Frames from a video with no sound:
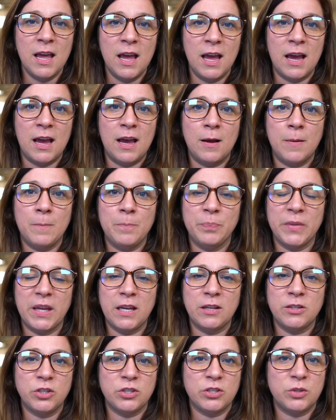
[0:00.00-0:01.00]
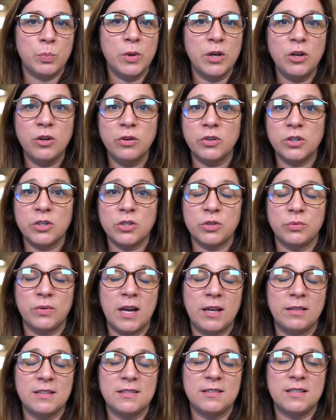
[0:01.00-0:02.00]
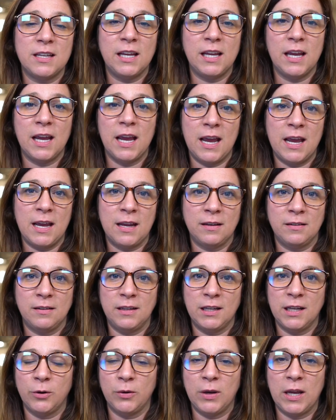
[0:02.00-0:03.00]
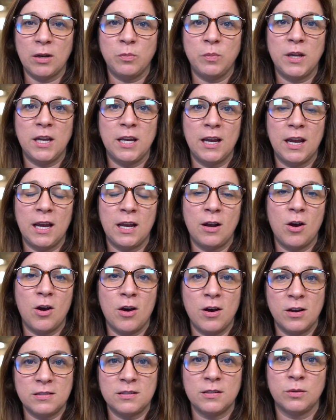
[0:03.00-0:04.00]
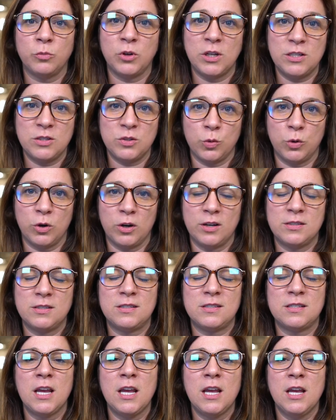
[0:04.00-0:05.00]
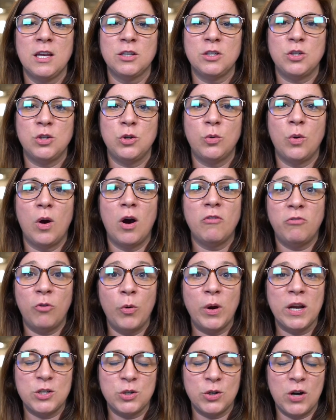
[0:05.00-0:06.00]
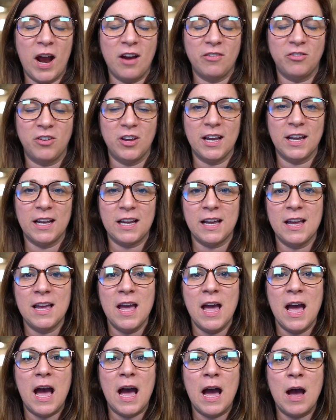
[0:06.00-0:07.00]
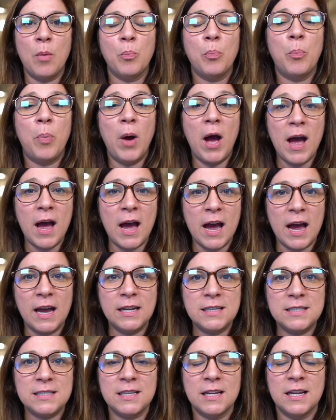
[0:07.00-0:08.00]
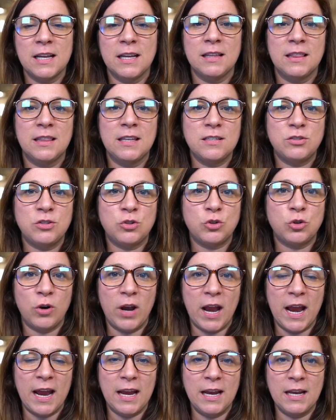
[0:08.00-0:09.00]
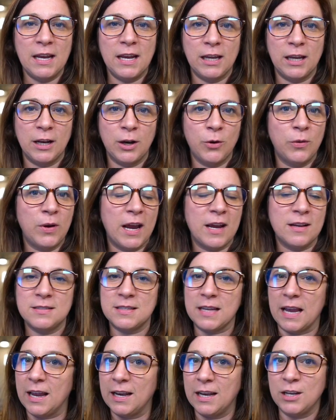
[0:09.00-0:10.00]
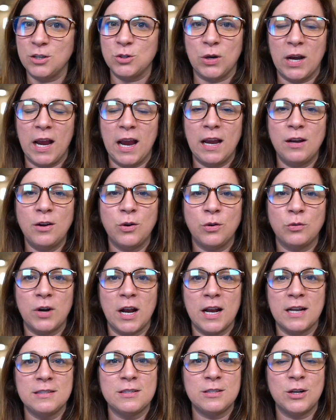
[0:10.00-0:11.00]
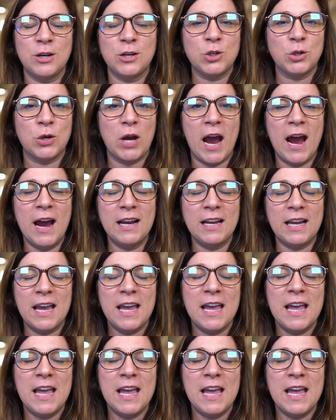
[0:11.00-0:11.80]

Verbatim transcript: Um, it just maneuvers around the city and you know can be an awesome resource to avoid traffic. Uh, but this train, you know, as any train, runs on a track